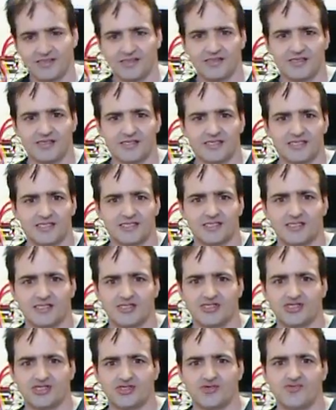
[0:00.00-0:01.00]
This is
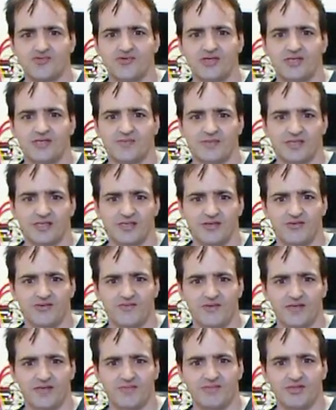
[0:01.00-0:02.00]
extremely
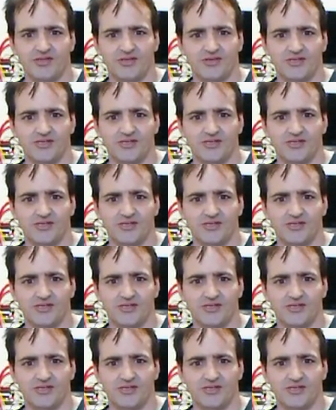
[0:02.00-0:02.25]
UV blue.